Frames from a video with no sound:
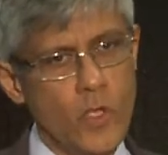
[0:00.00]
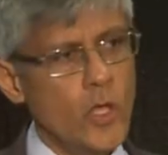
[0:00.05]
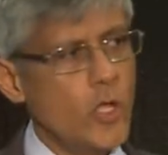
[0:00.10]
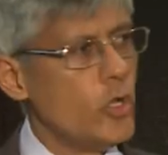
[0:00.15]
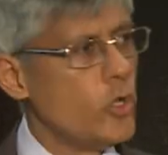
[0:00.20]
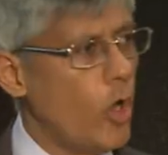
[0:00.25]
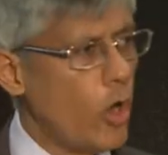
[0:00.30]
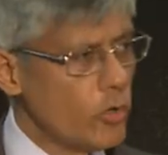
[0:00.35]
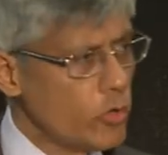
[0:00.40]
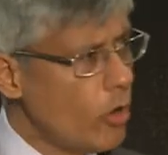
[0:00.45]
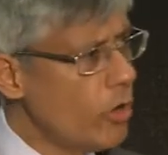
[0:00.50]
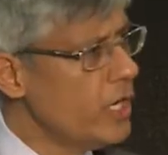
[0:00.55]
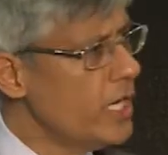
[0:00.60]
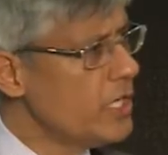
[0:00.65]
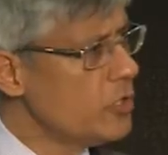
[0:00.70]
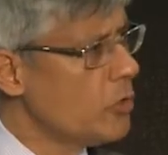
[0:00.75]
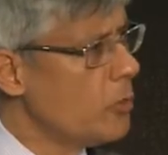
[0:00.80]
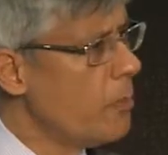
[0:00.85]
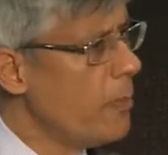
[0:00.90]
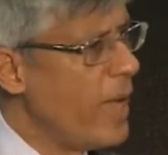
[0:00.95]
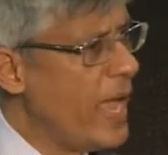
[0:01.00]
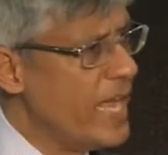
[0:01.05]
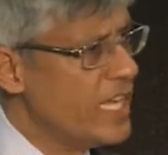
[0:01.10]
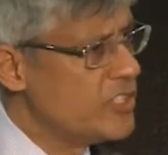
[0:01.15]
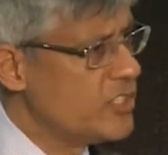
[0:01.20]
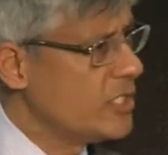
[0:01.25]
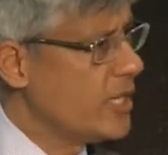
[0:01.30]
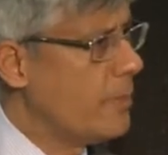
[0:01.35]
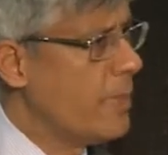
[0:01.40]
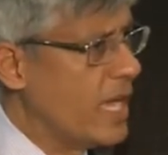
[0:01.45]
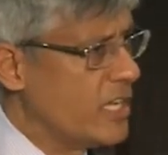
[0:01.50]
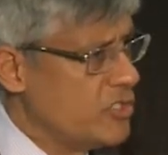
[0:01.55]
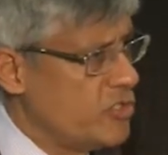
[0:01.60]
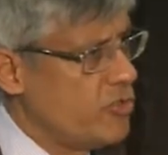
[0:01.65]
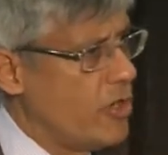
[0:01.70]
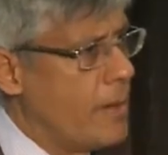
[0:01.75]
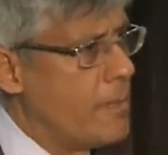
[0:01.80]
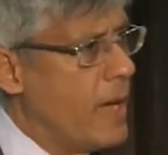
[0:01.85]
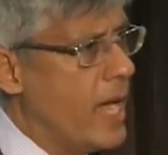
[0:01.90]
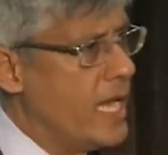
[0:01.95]
not only to make some
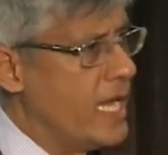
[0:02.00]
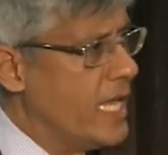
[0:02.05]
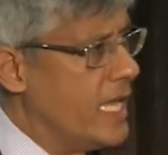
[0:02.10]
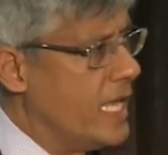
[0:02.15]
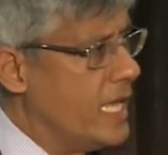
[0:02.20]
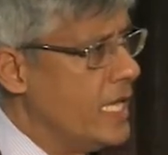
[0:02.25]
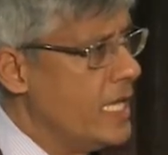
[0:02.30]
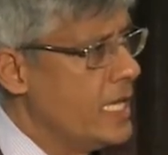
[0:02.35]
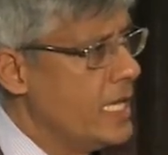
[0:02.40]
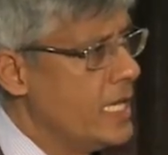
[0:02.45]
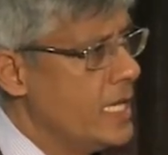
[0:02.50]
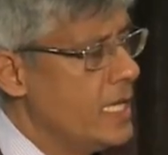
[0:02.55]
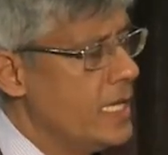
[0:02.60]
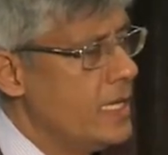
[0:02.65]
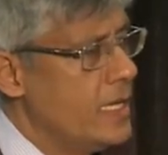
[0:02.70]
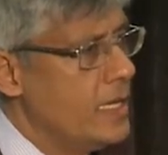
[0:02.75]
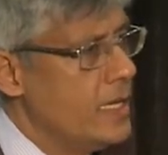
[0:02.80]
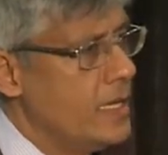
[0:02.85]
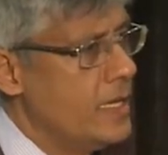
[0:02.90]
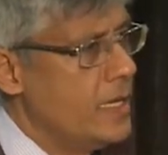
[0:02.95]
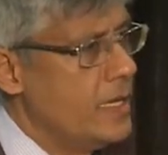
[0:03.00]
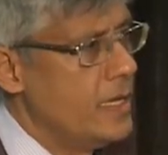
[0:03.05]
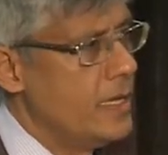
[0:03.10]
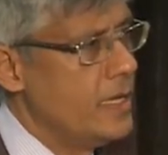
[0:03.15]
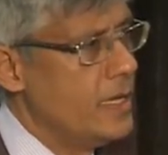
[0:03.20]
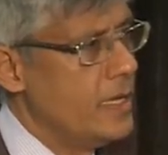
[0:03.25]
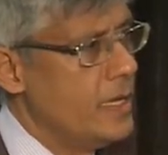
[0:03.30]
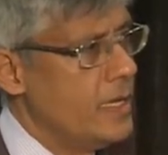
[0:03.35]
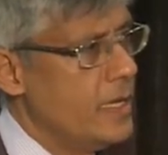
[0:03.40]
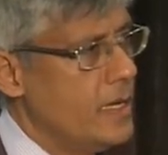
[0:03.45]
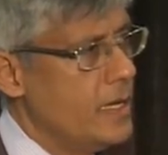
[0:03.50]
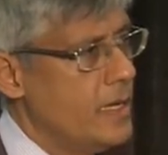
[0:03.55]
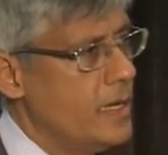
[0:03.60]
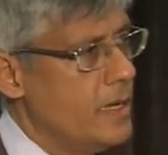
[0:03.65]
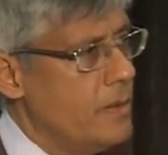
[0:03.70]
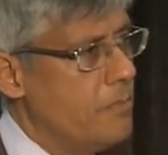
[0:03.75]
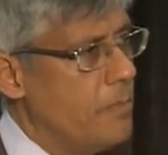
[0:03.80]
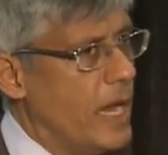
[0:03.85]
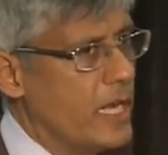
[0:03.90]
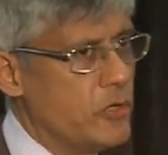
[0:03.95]
extra money,
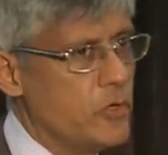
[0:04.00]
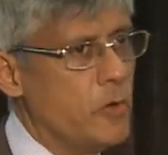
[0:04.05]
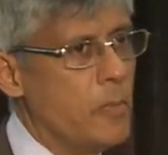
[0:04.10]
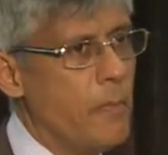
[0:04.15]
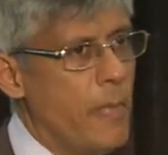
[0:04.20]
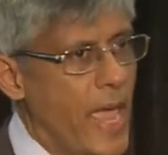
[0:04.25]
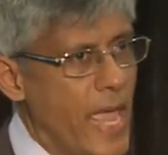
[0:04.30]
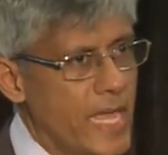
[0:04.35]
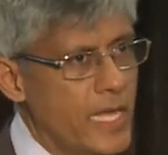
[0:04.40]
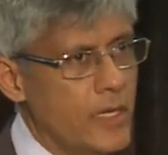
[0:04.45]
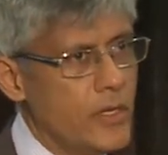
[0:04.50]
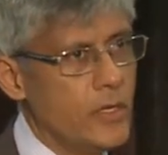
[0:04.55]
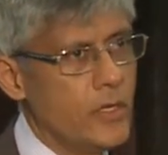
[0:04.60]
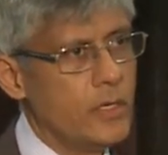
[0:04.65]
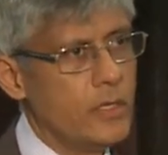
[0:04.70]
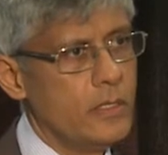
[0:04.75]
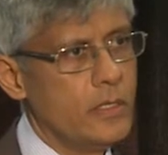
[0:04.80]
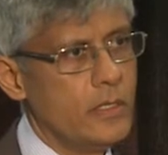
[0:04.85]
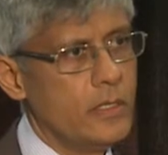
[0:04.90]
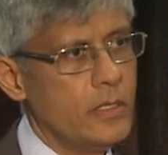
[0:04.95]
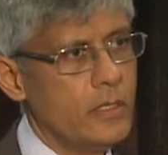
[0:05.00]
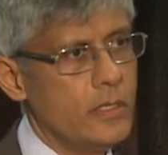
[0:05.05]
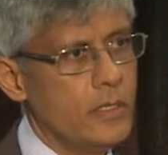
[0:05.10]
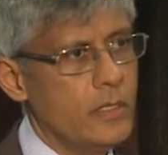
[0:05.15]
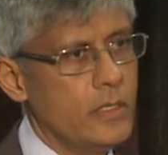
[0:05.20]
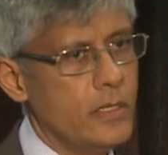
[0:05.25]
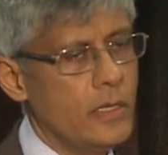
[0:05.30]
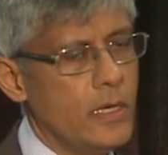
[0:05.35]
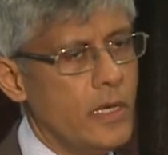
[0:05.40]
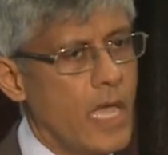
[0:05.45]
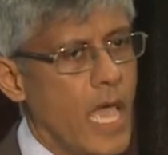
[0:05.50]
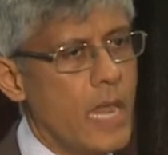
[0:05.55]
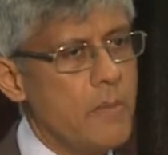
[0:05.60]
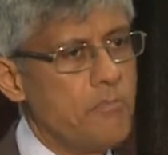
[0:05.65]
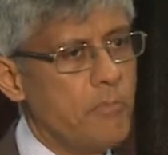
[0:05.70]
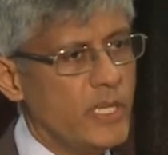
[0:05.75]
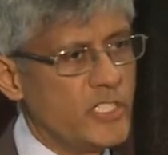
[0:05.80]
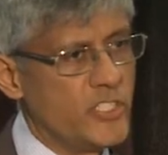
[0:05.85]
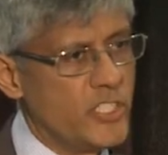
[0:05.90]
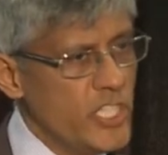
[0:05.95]
but to make
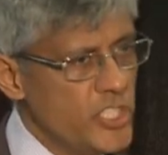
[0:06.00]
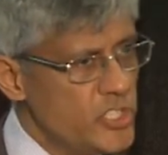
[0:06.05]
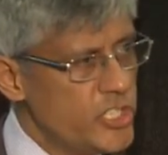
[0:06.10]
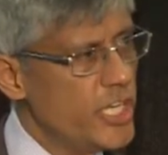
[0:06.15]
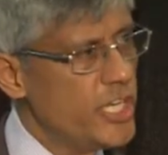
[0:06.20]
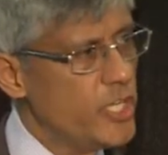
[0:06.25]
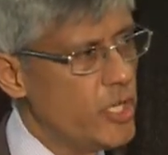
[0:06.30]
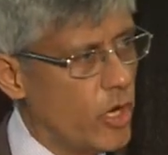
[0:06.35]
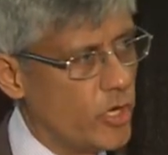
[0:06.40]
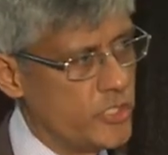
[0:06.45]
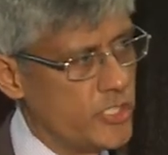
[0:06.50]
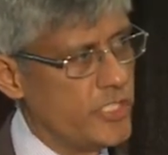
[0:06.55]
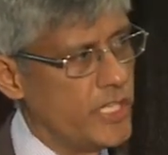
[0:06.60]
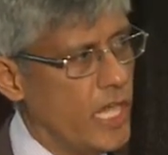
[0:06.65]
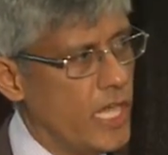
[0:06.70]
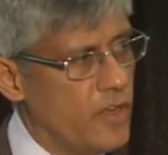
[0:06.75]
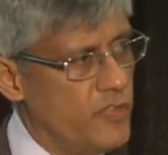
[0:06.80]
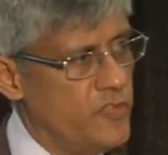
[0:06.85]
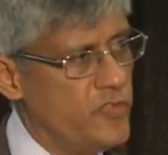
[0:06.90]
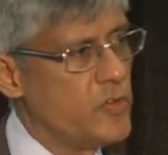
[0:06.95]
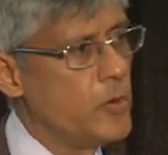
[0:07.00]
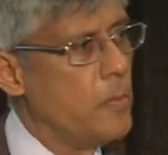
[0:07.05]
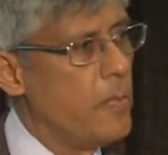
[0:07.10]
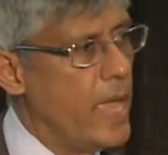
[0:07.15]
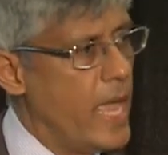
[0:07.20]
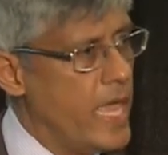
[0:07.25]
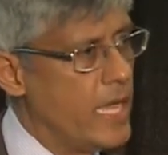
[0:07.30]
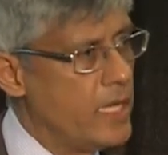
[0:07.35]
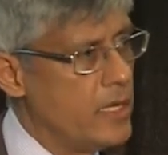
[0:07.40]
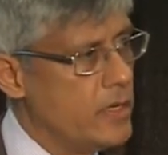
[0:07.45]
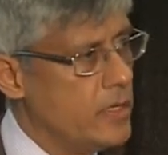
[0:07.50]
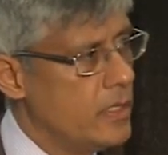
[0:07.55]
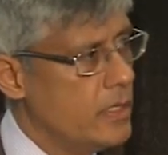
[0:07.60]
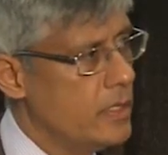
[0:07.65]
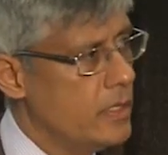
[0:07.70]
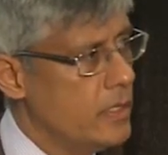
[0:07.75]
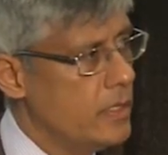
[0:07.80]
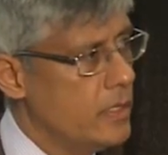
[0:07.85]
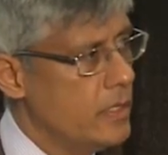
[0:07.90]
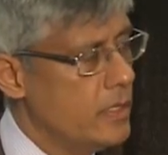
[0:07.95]
and position yourself to make
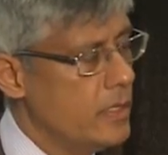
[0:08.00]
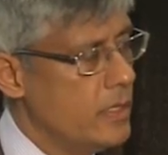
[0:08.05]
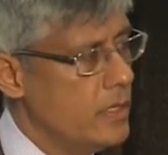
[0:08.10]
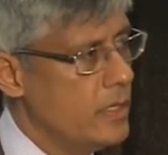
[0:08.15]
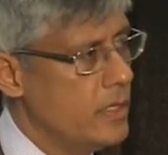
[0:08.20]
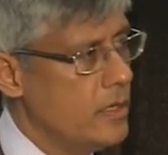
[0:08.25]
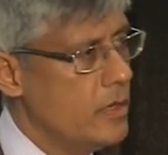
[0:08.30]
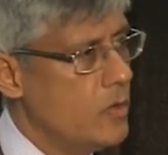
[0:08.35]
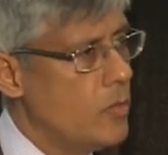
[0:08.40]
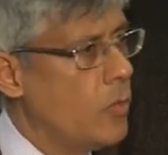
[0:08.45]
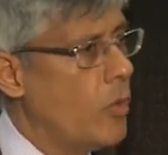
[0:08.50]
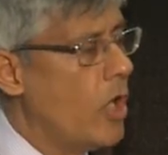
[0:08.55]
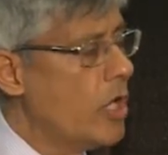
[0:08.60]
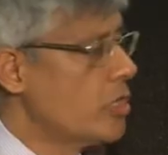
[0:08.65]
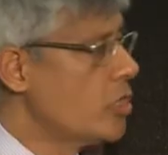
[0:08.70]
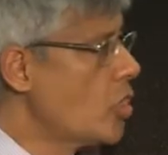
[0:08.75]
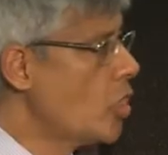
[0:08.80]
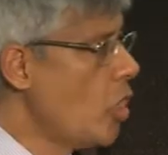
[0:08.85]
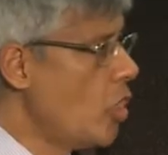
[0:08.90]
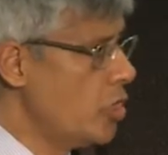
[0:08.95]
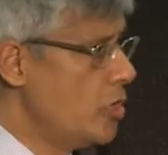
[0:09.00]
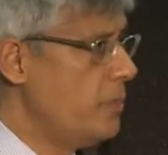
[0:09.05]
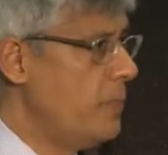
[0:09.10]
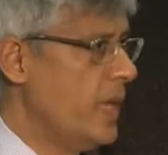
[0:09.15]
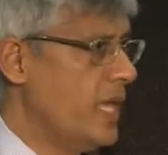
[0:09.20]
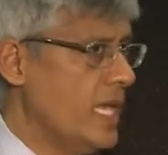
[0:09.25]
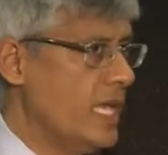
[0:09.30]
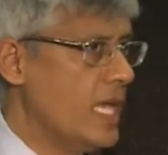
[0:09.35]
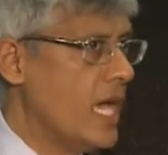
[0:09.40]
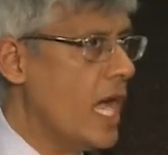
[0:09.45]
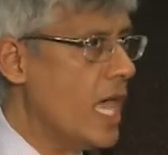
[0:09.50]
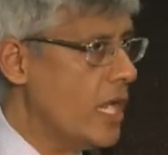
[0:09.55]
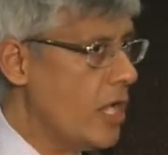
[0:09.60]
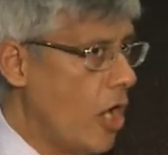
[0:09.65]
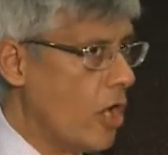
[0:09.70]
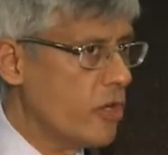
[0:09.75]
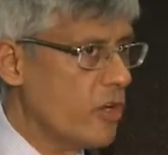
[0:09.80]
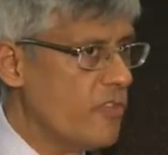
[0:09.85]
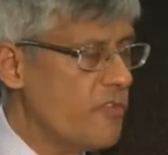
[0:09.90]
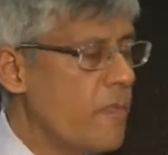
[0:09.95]
what could be a
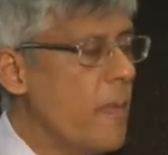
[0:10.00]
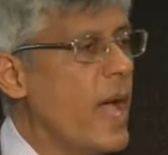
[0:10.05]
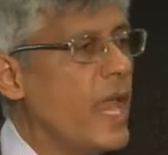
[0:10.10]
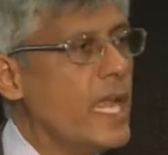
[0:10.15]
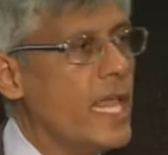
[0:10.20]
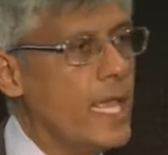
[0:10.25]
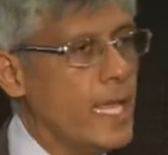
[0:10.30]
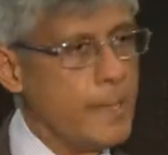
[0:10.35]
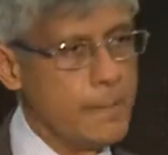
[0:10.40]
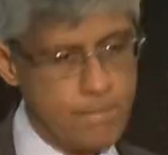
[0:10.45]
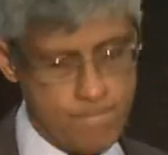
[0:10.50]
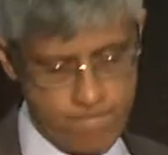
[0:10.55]
lot of money.